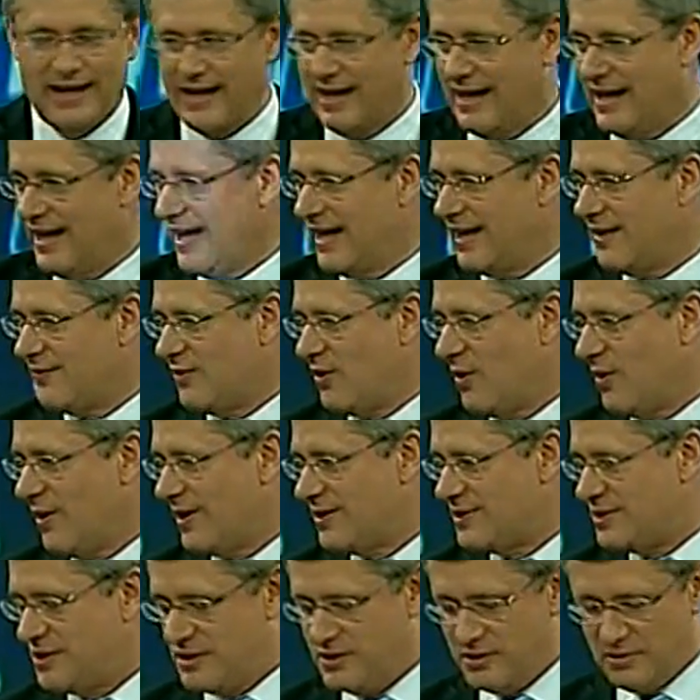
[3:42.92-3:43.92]
And of
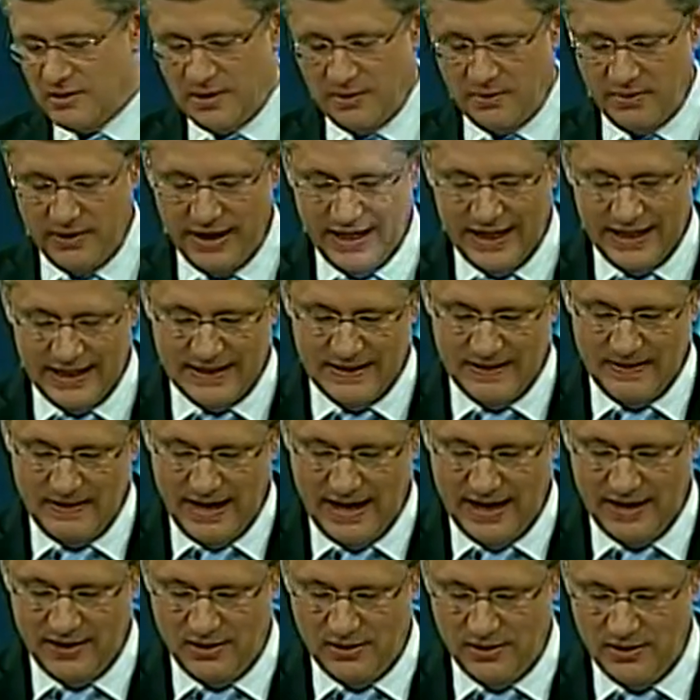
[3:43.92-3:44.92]
course, to Lorene,
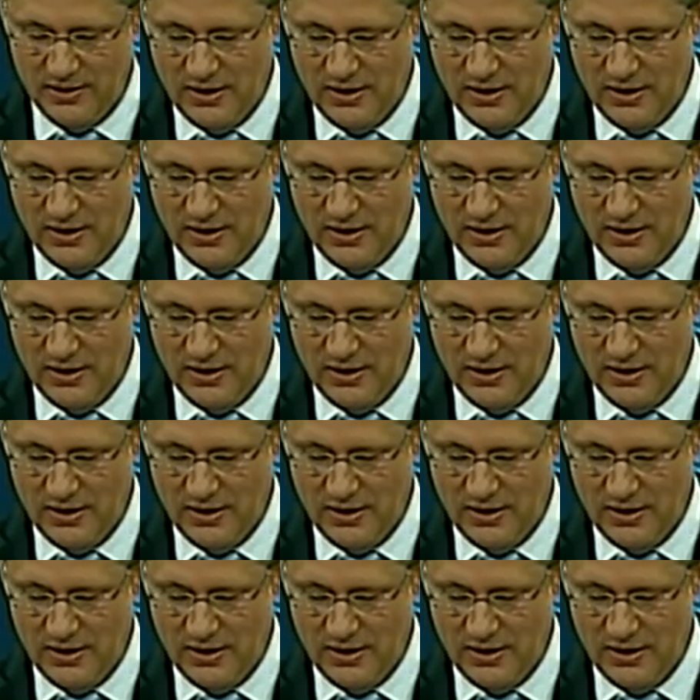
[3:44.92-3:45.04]
I don't